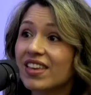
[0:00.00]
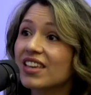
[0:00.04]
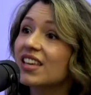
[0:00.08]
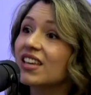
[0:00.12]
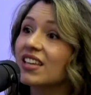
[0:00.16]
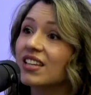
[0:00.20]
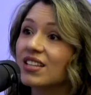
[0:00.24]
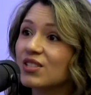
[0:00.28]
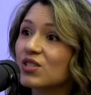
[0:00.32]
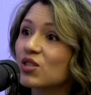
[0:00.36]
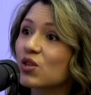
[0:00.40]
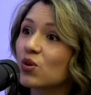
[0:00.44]
I think
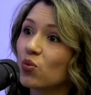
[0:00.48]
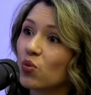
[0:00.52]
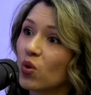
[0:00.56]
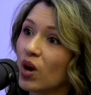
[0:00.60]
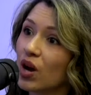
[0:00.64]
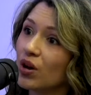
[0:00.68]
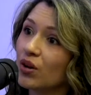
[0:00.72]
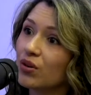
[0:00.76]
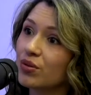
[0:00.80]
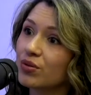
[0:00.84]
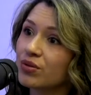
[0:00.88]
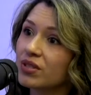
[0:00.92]
it is the
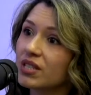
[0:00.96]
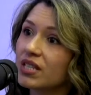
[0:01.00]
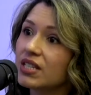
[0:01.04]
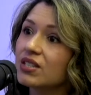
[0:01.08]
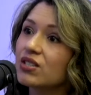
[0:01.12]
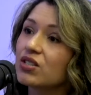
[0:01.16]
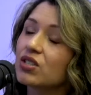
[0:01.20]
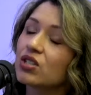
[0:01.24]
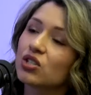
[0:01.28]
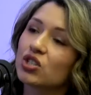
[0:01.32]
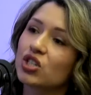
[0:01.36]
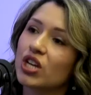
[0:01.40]
woes.
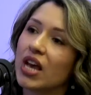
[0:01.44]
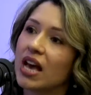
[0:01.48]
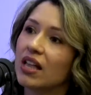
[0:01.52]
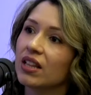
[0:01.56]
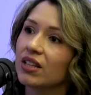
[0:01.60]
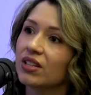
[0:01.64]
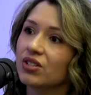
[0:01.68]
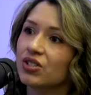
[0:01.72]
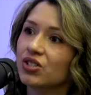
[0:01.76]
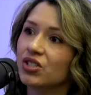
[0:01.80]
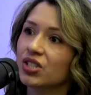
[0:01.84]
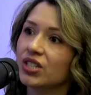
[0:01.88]
It's the
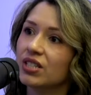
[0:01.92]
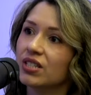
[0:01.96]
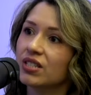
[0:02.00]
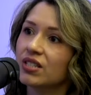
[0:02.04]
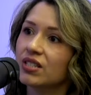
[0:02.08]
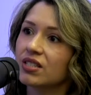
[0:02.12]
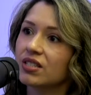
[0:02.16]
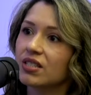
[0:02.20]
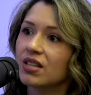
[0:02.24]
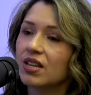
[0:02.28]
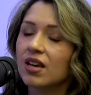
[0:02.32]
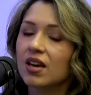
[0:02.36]

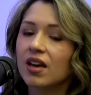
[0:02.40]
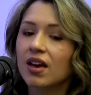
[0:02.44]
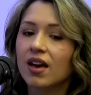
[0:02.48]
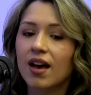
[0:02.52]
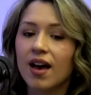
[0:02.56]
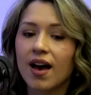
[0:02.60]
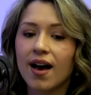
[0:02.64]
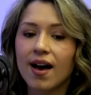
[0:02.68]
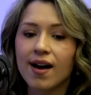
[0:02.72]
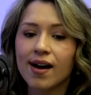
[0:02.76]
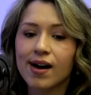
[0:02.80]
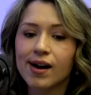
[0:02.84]
challenges.
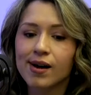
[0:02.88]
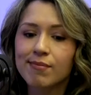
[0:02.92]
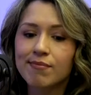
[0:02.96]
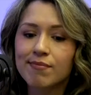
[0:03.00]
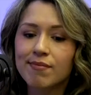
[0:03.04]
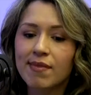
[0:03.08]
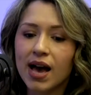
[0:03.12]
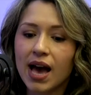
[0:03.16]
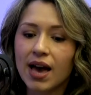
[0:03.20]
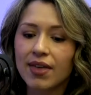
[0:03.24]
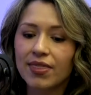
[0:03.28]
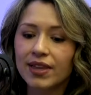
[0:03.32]

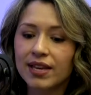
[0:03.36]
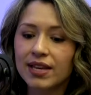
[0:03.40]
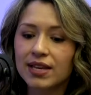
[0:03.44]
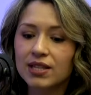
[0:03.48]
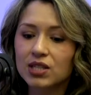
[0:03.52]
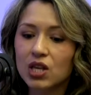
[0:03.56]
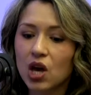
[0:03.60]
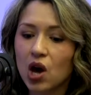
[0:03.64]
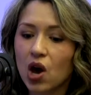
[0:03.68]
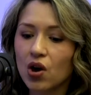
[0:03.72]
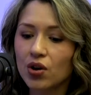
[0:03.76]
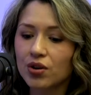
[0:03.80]
I think
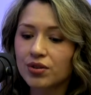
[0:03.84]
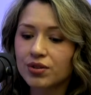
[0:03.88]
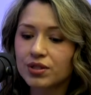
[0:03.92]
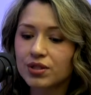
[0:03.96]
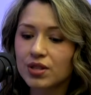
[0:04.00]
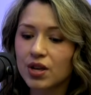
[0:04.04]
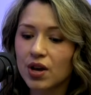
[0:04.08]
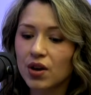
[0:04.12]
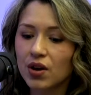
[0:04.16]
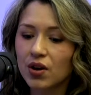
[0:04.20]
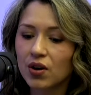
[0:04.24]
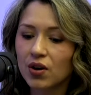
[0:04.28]
it's
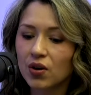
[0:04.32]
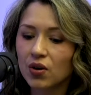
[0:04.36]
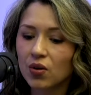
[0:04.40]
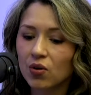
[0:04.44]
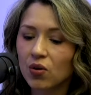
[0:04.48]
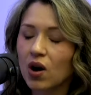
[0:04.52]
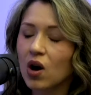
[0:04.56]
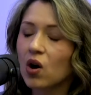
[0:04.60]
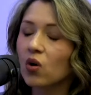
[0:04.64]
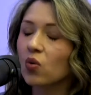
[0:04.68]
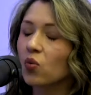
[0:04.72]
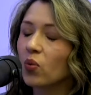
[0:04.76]

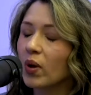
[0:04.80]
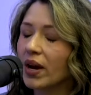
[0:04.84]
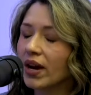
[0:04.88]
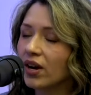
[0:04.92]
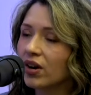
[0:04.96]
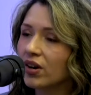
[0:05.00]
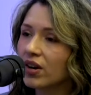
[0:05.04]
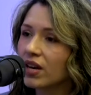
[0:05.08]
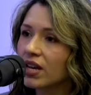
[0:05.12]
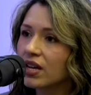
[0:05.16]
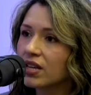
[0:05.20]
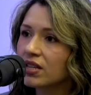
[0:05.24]
also
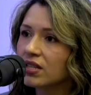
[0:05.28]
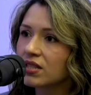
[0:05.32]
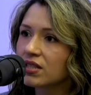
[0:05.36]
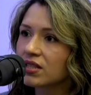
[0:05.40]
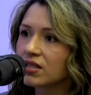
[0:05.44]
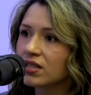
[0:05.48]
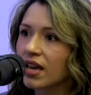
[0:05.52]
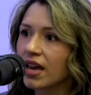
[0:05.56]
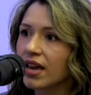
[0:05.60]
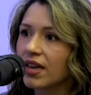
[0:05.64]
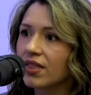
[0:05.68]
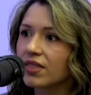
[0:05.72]

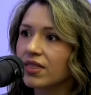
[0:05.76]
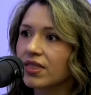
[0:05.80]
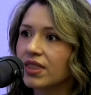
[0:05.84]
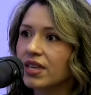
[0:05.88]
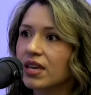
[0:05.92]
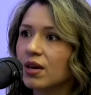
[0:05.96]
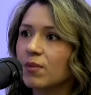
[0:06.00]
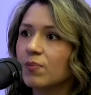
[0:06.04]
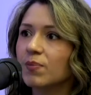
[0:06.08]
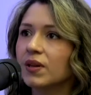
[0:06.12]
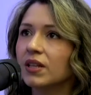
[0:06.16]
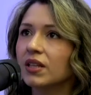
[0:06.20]
awareness and
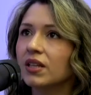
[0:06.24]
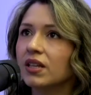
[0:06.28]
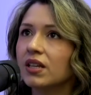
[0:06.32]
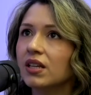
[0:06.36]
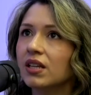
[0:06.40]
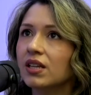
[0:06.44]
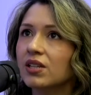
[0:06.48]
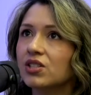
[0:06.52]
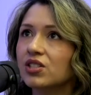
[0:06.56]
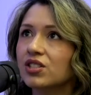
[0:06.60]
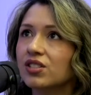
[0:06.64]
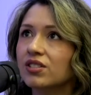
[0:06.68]
the
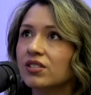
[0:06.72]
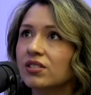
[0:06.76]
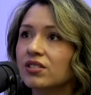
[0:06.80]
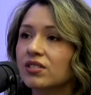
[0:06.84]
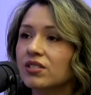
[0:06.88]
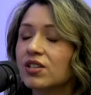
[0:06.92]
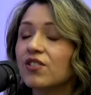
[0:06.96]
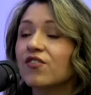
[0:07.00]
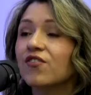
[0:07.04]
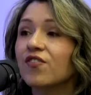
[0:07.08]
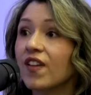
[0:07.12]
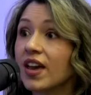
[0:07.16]
ability
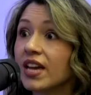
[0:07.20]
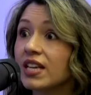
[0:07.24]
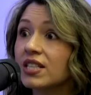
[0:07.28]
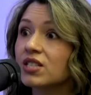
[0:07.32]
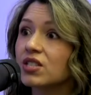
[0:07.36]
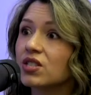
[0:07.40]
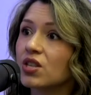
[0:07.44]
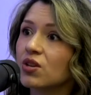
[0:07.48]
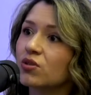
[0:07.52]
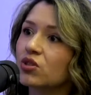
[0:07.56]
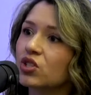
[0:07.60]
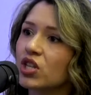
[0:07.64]
to
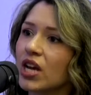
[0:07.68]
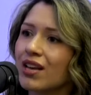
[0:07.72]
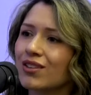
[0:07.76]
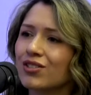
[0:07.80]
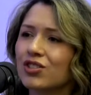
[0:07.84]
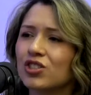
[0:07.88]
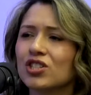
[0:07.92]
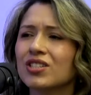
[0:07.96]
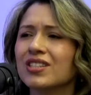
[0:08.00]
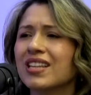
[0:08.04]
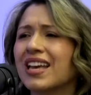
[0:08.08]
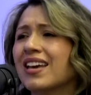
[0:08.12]
face those
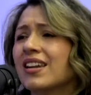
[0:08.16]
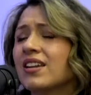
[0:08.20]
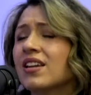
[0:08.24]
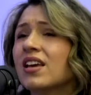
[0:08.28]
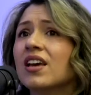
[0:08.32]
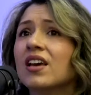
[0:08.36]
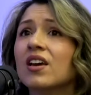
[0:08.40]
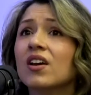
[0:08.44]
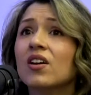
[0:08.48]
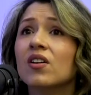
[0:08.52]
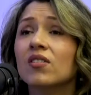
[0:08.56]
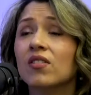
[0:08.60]
challenges,
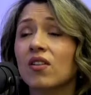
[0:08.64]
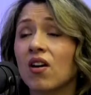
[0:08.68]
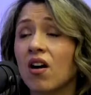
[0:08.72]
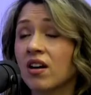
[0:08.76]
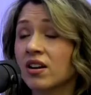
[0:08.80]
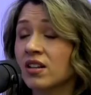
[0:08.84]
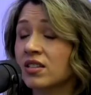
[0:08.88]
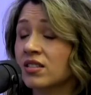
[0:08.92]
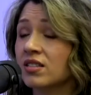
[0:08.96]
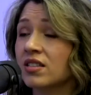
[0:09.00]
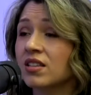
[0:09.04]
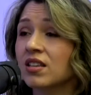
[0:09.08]
and
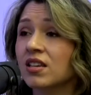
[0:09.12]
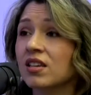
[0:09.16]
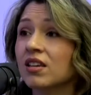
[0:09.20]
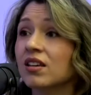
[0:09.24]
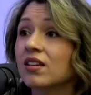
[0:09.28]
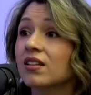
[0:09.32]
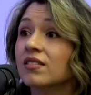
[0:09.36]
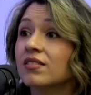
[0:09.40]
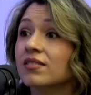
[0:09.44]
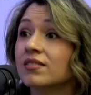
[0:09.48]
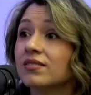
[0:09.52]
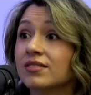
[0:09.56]

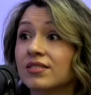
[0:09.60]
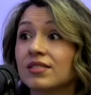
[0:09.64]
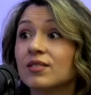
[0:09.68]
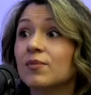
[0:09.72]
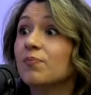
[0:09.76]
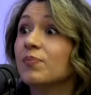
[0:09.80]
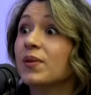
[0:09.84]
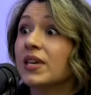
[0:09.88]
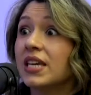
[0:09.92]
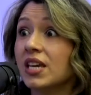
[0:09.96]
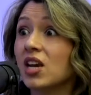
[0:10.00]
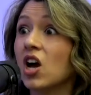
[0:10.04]
honestly,
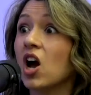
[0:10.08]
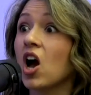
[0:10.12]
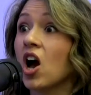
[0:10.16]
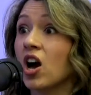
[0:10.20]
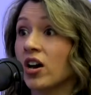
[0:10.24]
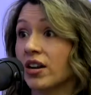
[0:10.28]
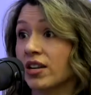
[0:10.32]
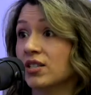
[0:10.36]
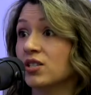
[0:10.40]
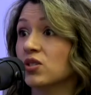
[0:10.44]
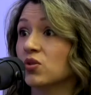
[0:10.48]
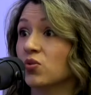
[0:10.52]
being
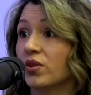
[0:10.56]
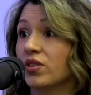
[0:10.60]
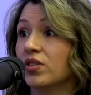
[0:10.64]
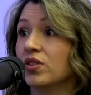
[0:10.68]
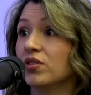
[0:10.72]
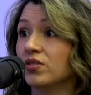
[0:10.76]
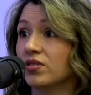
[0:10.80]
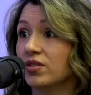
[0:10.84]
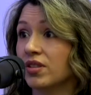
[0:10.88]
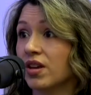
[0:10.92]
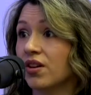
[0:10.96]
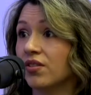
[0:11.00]
honest with
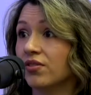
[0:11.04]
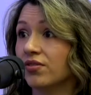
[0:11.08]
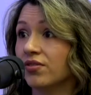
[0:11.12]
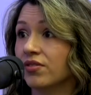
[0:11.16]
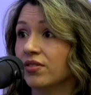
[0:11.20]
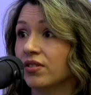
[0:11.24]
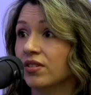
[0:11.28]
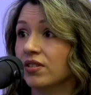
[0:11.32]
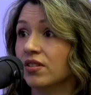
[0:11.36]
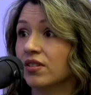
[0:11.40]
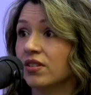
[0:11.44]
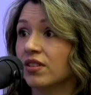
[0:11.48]

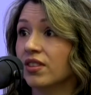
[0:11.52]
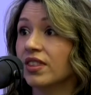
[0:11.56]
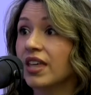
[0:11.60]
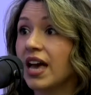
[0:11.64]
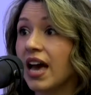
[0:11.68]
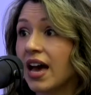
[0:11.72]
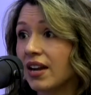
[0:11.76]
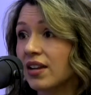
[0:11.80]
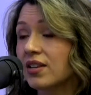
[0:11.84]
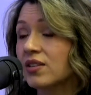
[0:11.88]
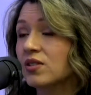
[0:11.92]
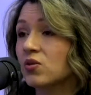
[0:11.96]
yourself.
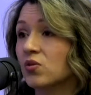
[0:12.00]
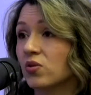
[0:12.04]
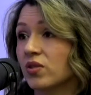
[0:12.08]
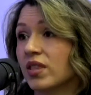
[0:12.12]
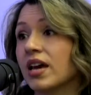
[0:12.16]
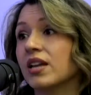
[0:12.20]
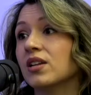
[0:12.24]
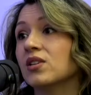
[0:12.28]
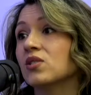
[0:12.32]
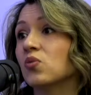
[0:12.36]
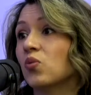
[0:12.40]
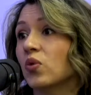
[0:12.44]
That
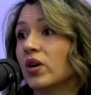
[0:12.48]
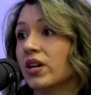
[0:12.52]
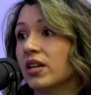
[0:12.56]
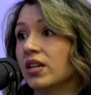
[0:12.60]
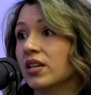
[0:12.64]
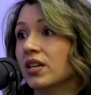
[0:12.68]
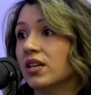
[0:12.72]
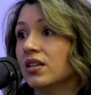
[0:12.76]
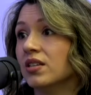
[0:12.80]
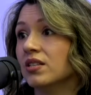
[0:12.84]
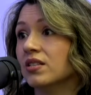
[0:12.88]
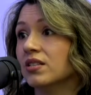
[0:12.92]
is what
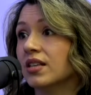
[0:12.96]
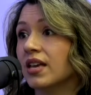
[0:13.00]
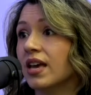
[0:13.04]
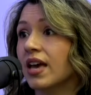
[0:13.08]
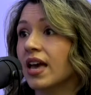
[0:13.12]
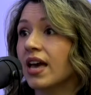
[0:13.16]
it is.